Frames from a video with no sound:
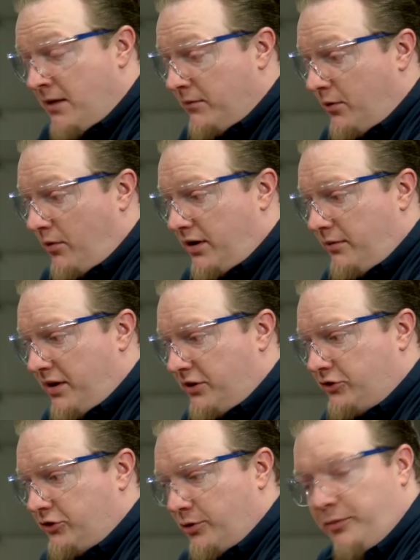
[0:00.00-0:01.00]
You want to
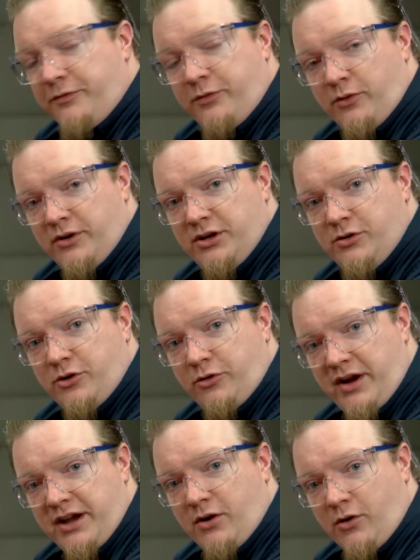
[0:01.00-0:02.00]
make sure before you
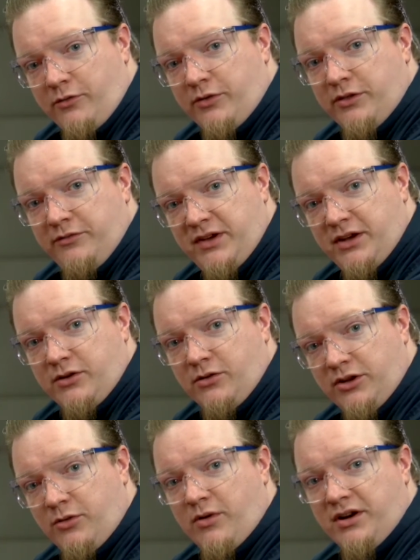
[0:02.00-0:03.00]
crank over the
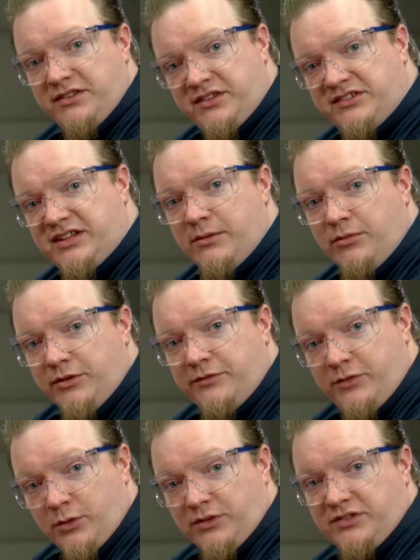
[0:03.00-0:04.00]
vehicle, you want to disable the
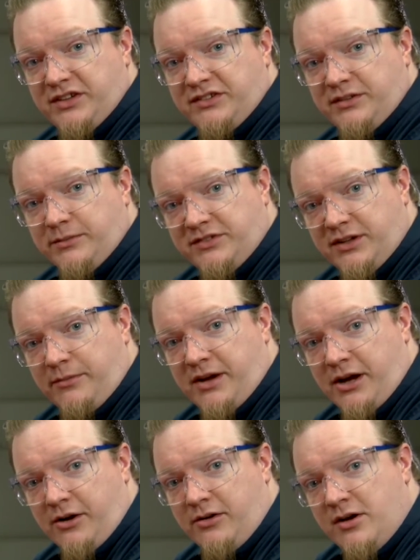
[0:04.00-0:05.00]
fuel system
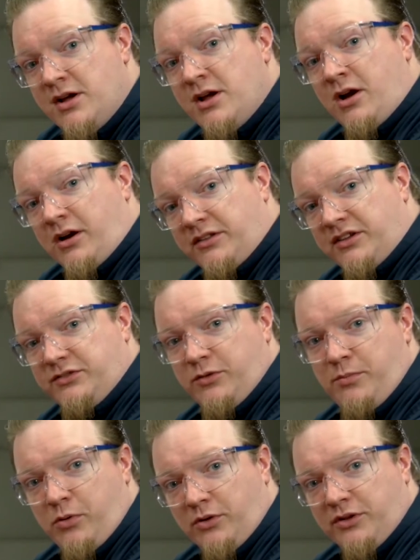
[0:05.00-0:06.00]
somehow. On this,
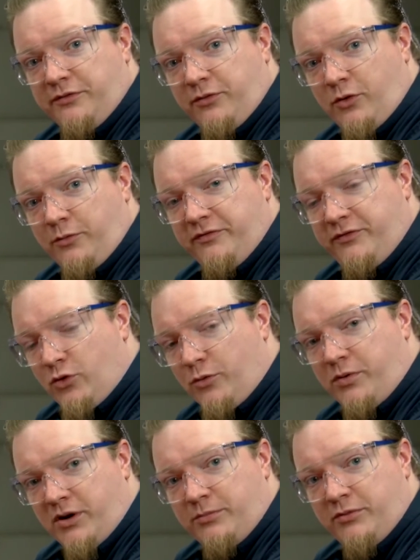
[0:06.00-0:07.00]
we pulled the full fuel
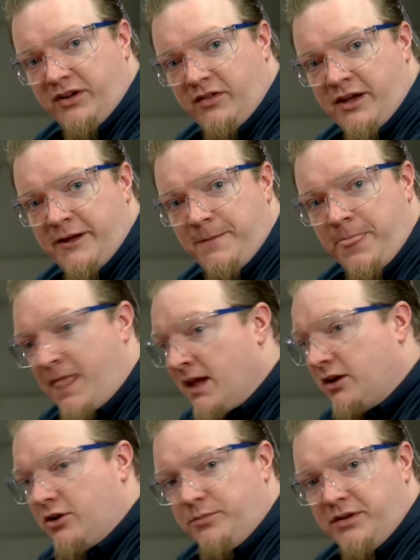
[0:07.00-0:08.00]
pump relay.
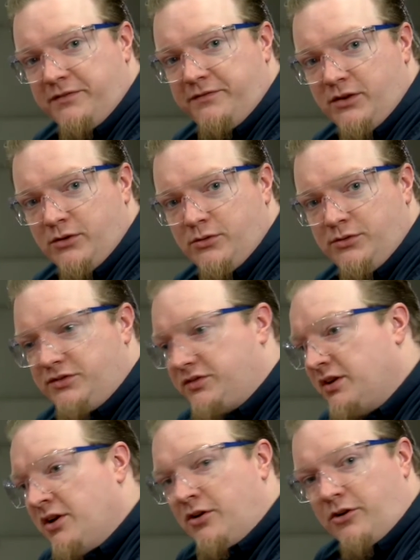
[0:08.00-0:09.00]
Could be a
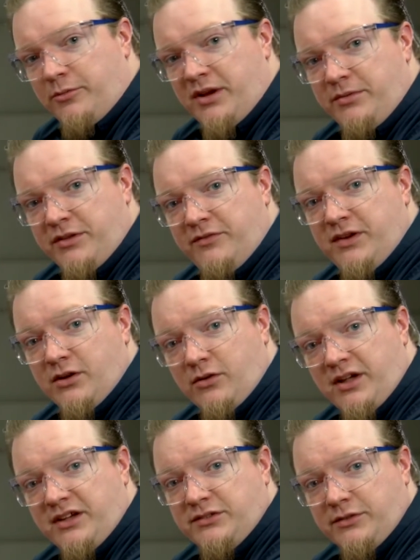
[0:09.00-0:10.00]
fuse, or maybe the
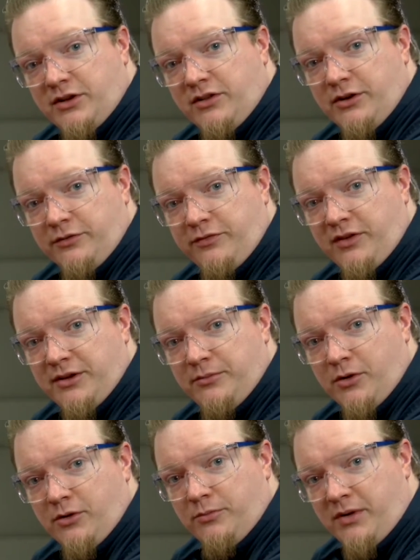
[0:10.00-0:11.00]
vehicle has a clear flood
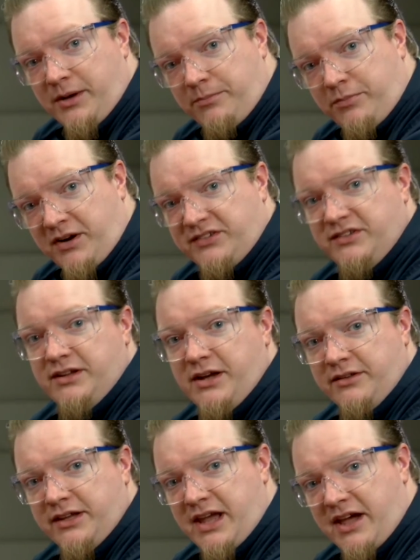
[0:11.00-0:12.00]
mode by pressing
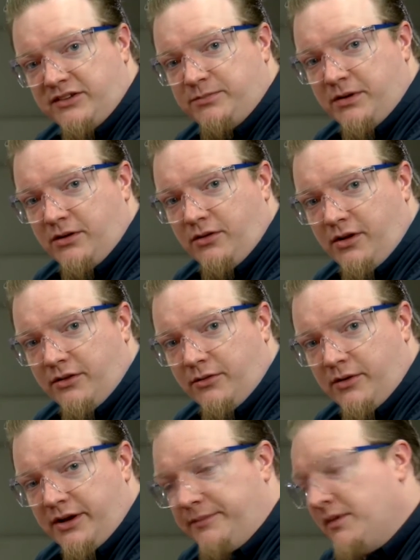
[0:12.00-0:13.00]
down the gas pedal all
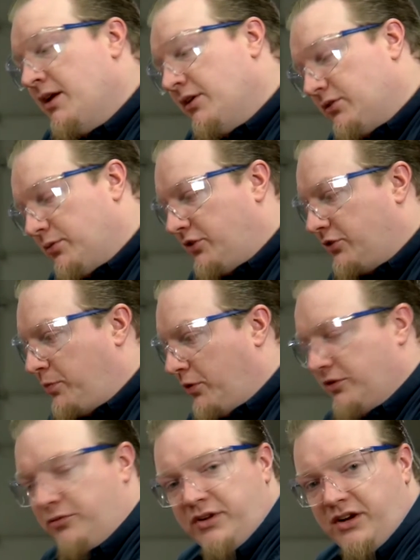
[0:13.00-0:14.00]
the way. So we just
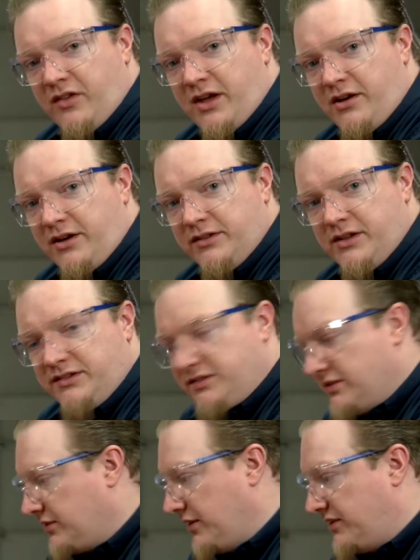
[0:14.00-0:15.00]
pulled the relay on this.
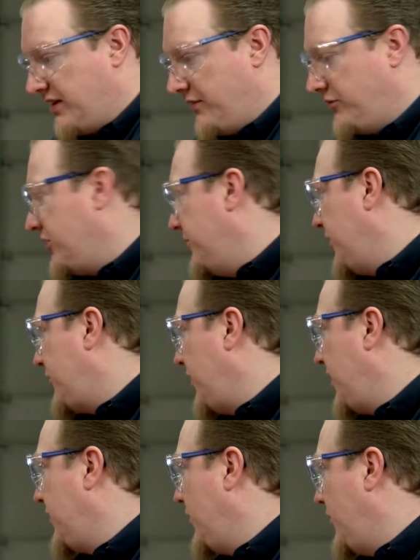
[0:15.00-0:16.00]
So let's have Jimmy
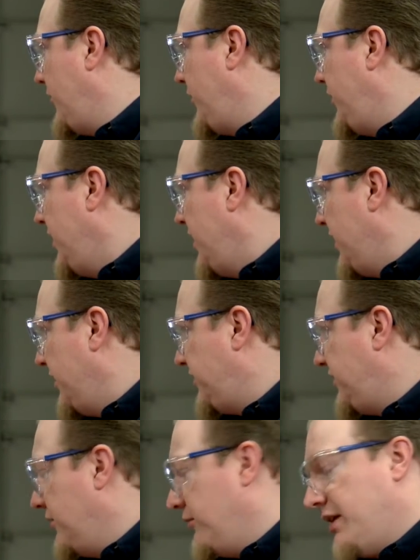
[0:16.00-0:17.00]
crank it over and
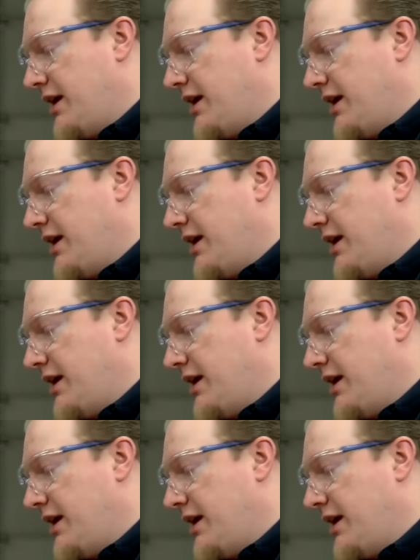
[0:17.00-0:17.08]
see what we